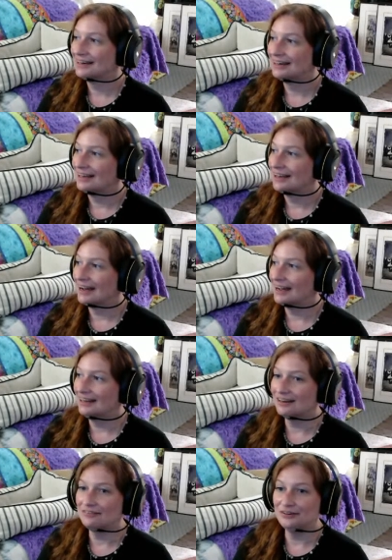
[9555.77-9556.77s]
I
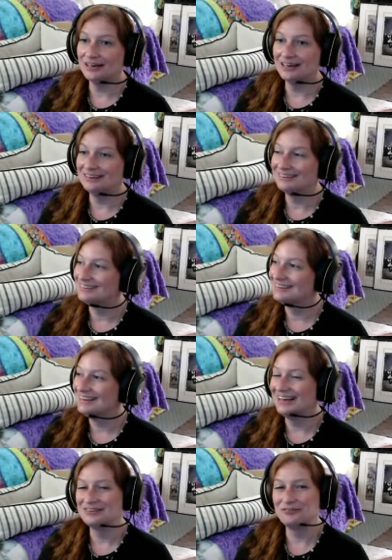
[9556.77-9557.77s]
love you guys.
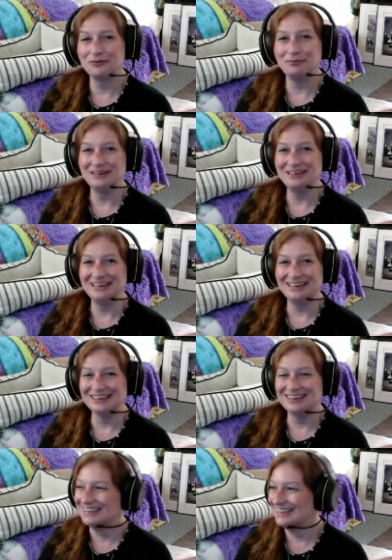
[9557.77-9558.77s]
Thanks for being here.
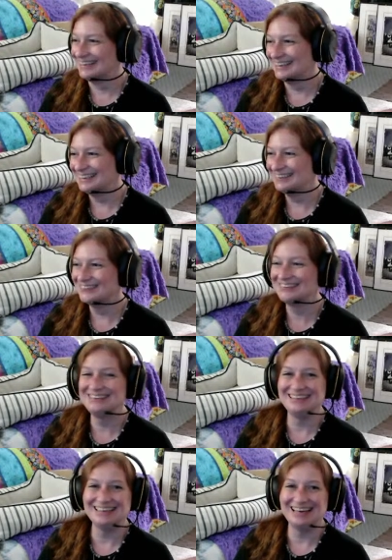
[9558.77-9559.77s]
We'll see ya.